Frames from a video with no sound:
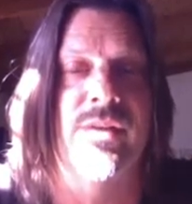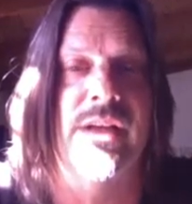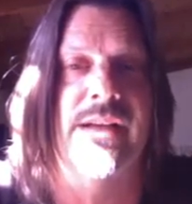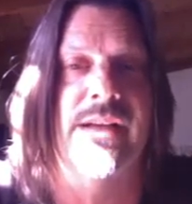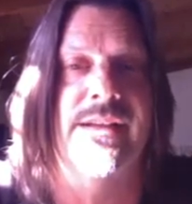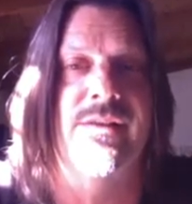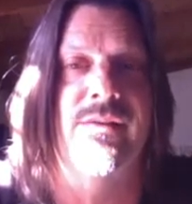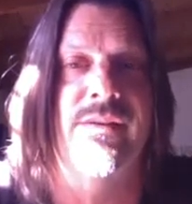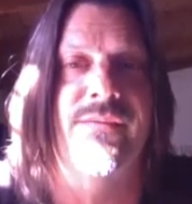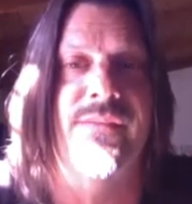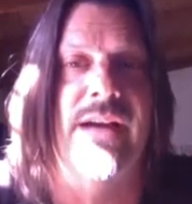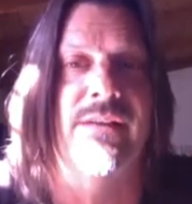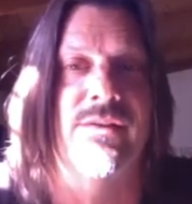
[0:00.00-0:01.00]
And I got to do the
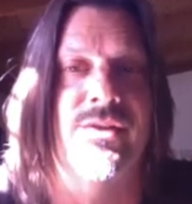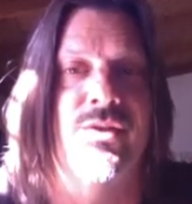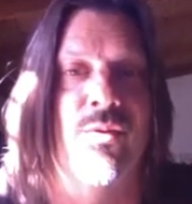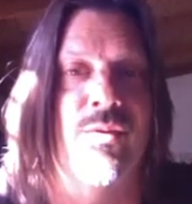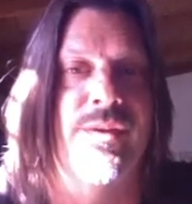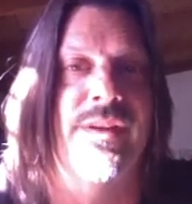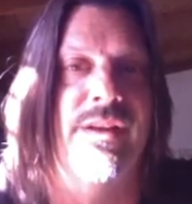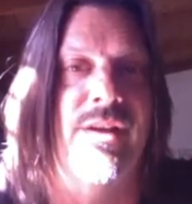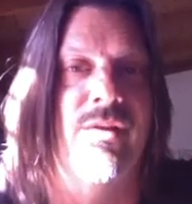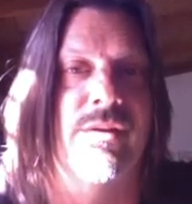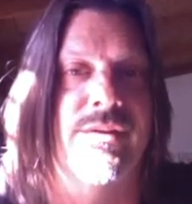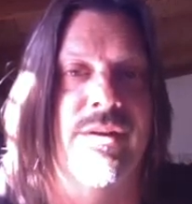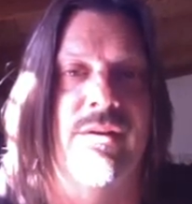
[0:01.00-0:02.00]
final tour with the New
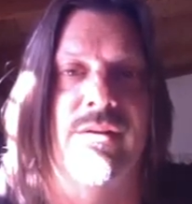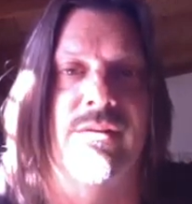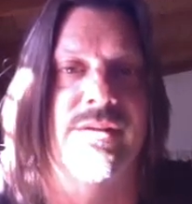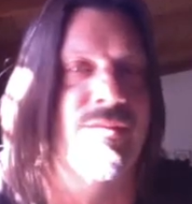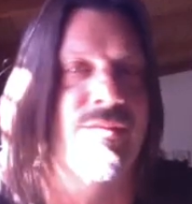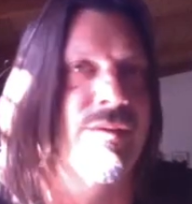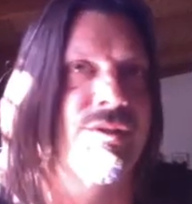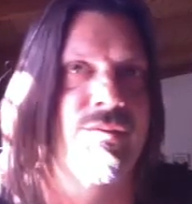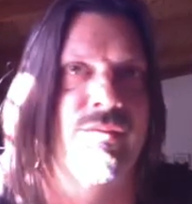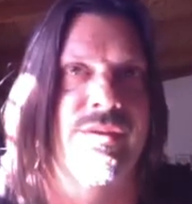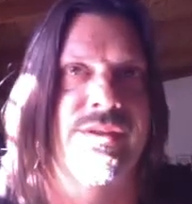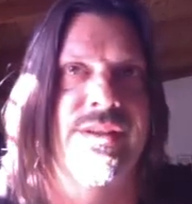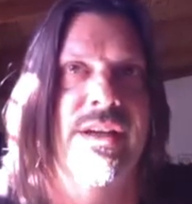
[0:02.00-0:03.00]
York Dolls, which
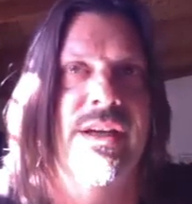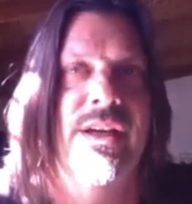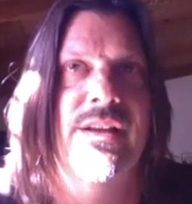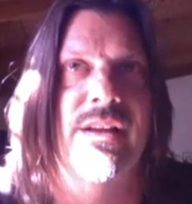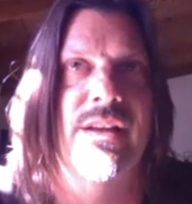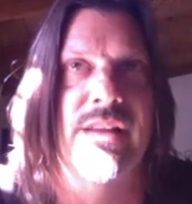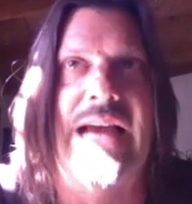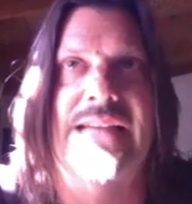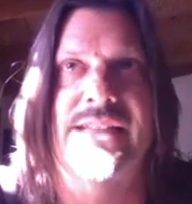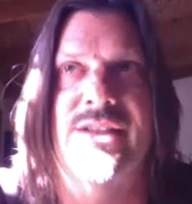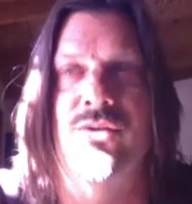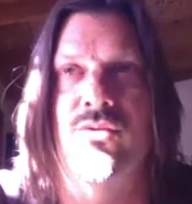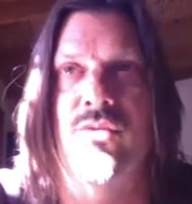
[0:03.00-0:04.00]
was the
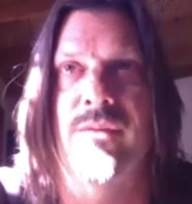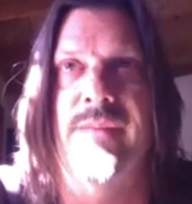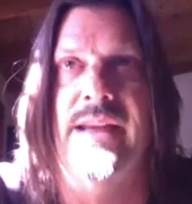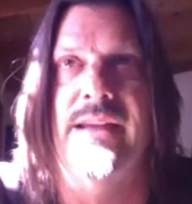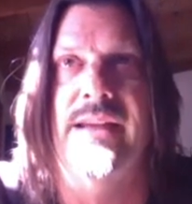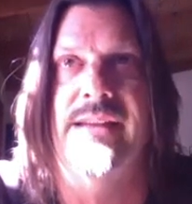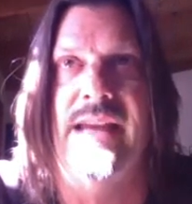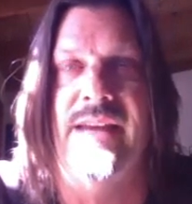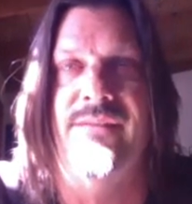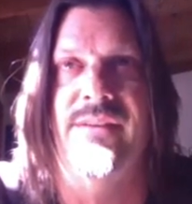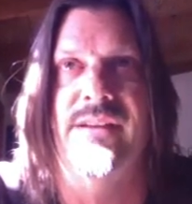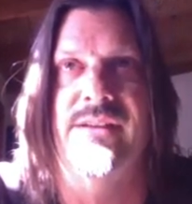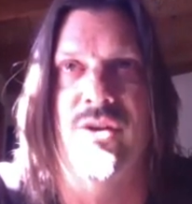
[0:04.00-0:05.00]
last two remaining,
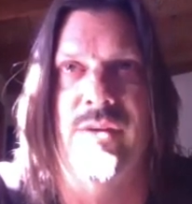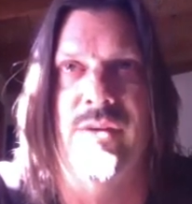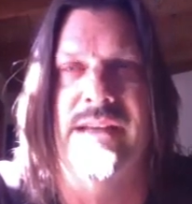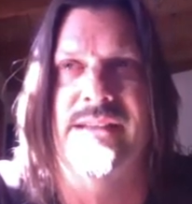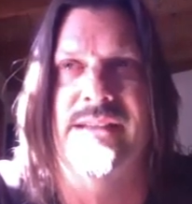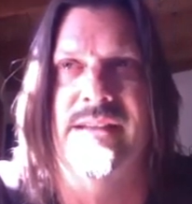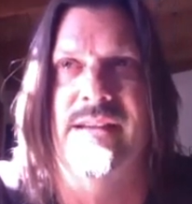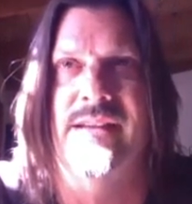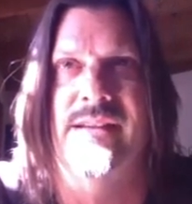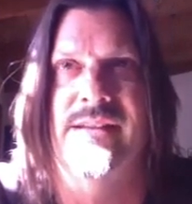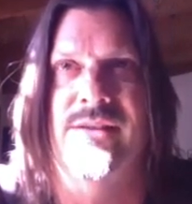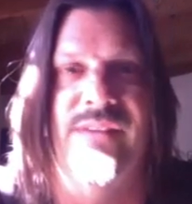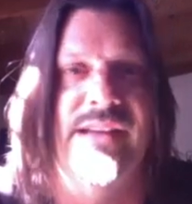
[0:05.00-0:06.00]
David Johansen and
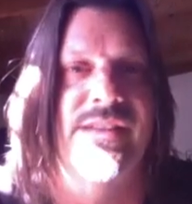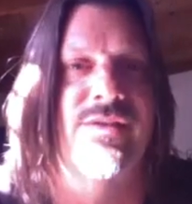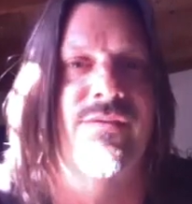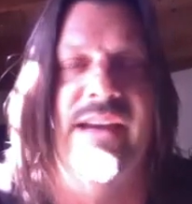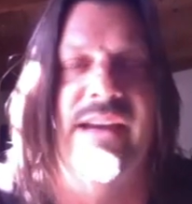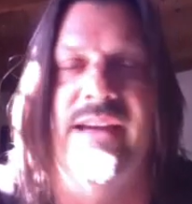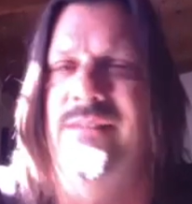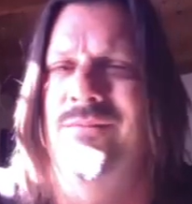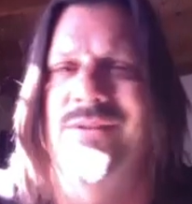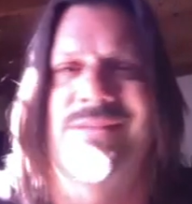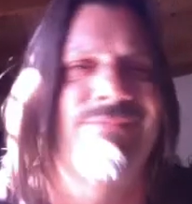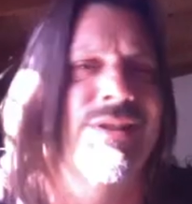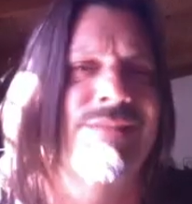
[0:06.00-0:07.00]
Sylvain
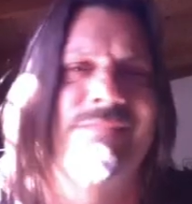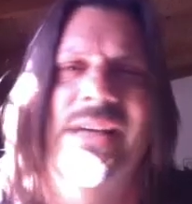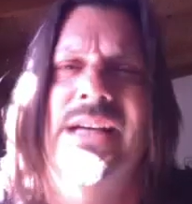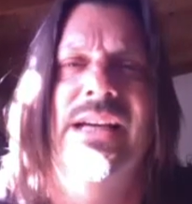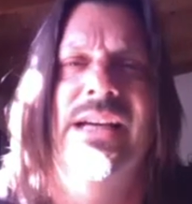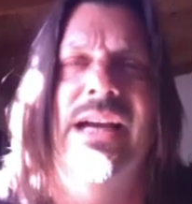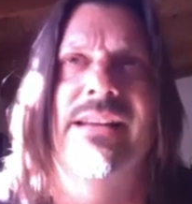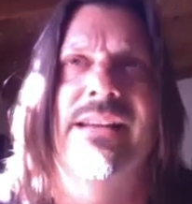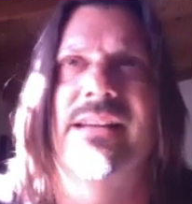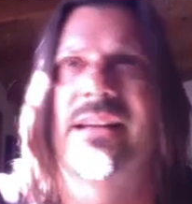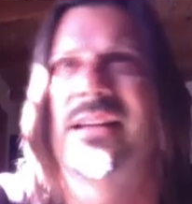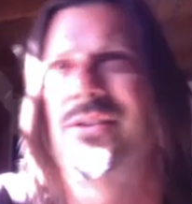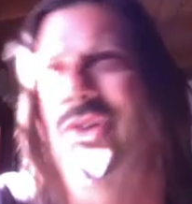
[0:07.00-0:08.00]
was just, and then
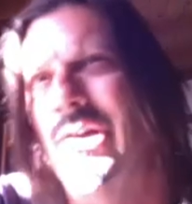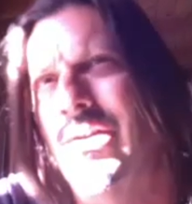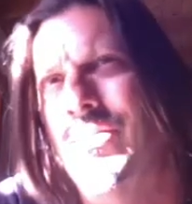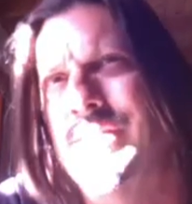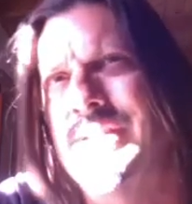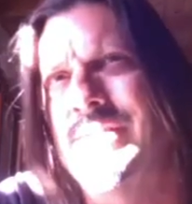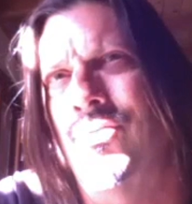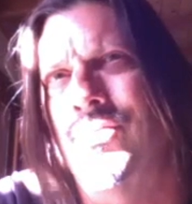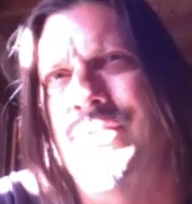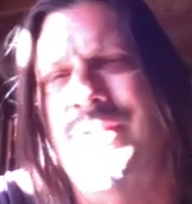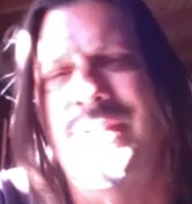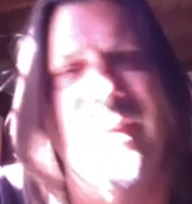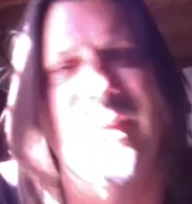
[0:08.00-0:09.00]
the guitar was Earl
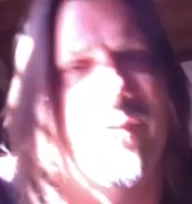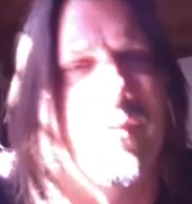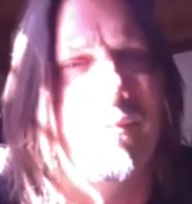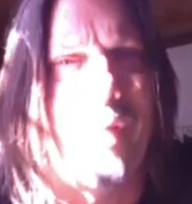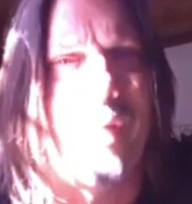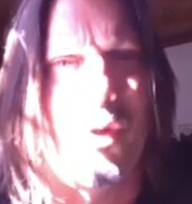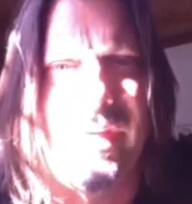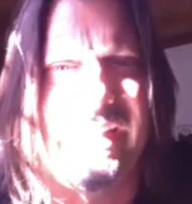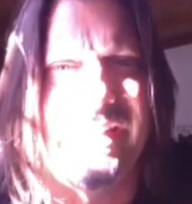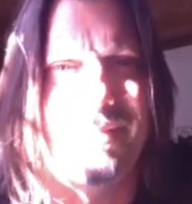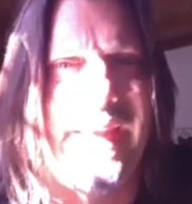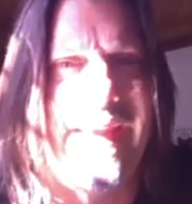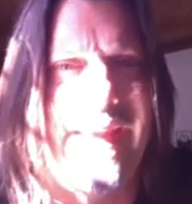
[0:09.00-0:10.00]
Slick from
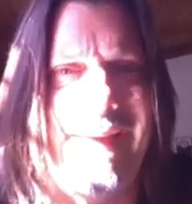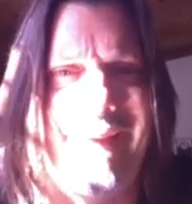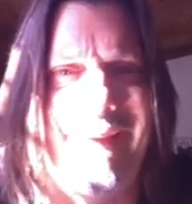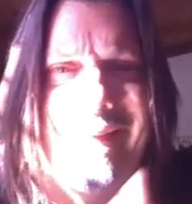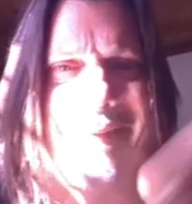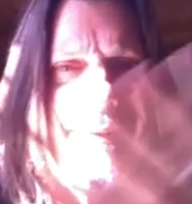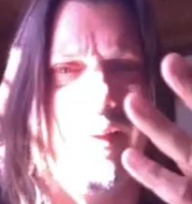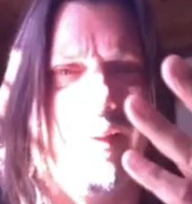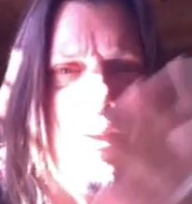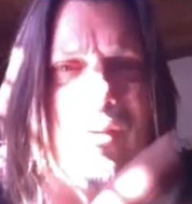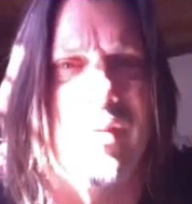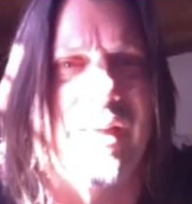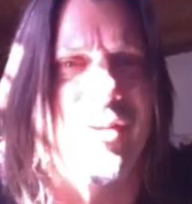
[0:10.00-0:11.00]
Bowie's band,
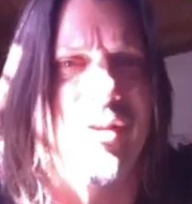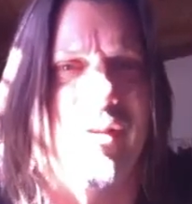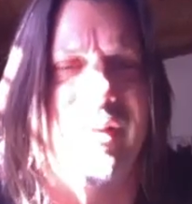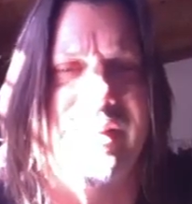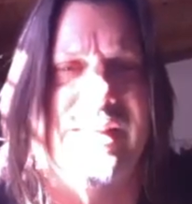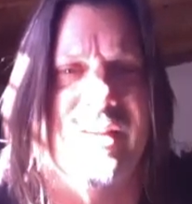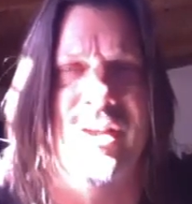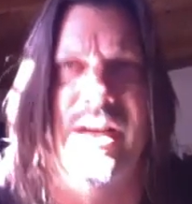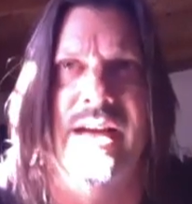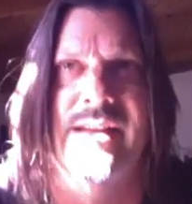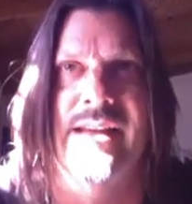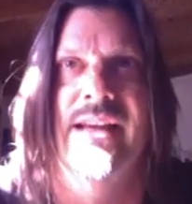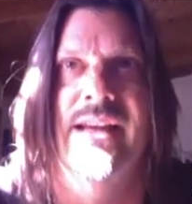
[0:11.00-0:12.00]
legendary session
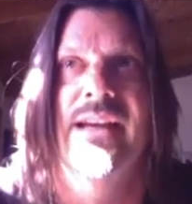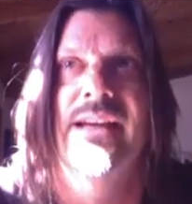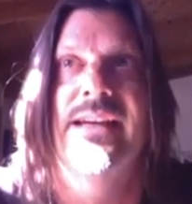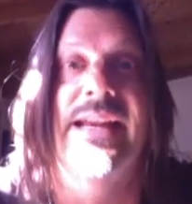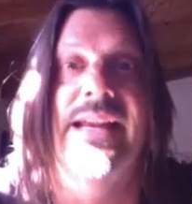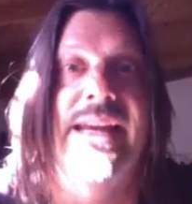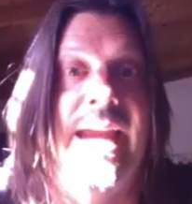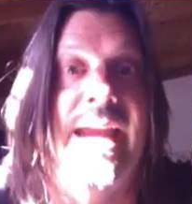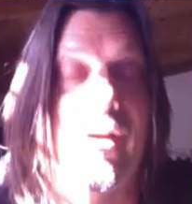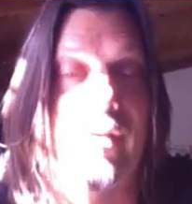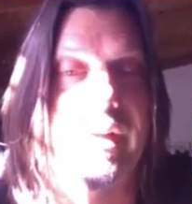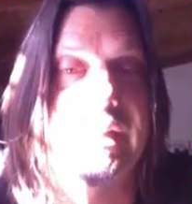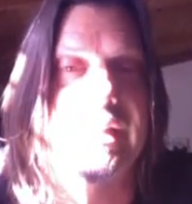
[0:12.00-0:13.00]
guy, and then Kenny
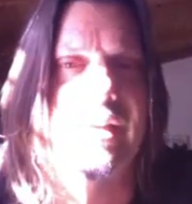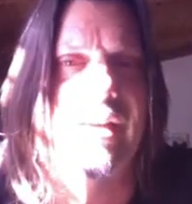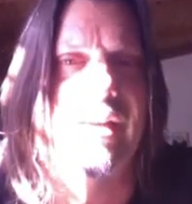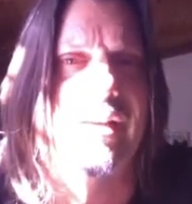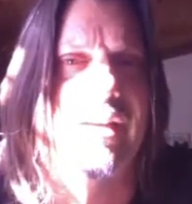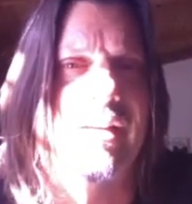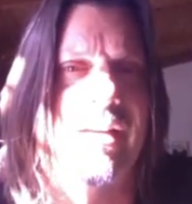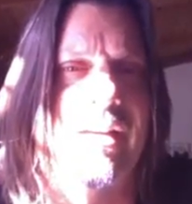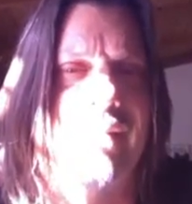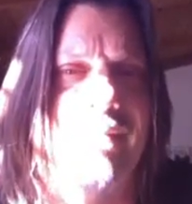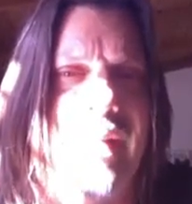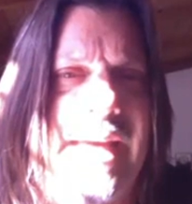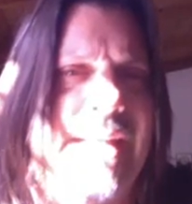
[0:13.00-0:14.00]
Aronson
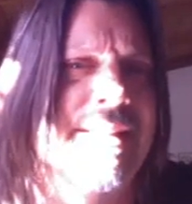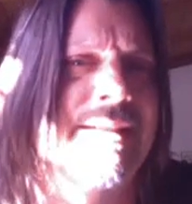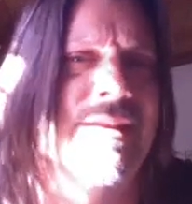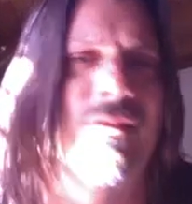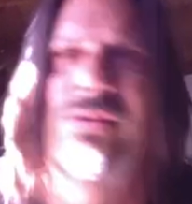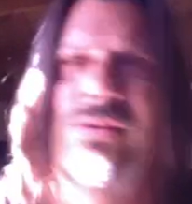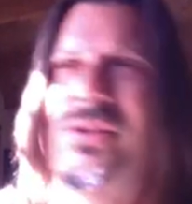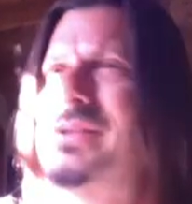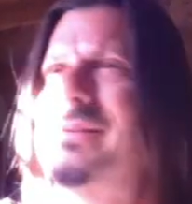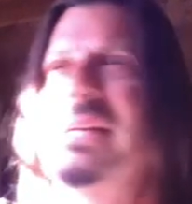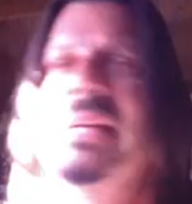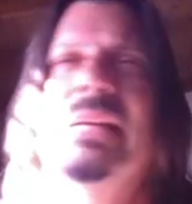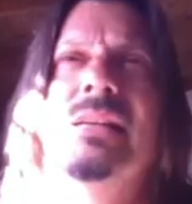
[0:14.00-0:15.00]
on bass. So it was
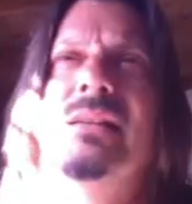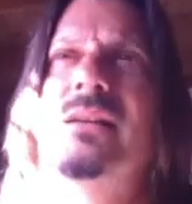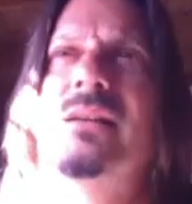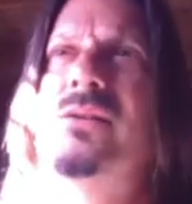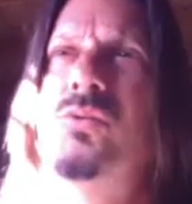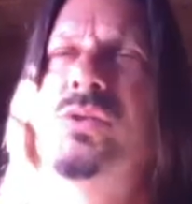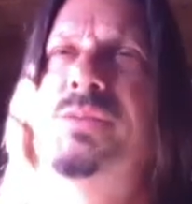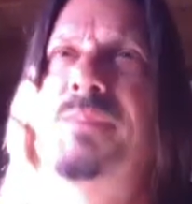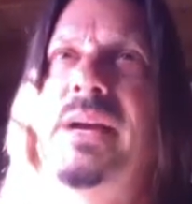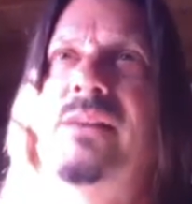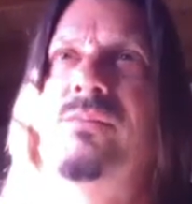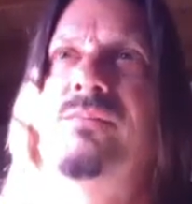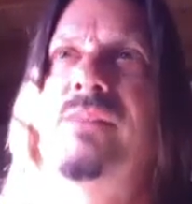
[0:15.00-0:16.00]
just the coolest
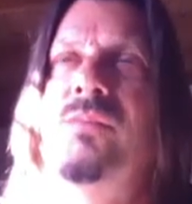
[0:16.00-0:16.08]
band.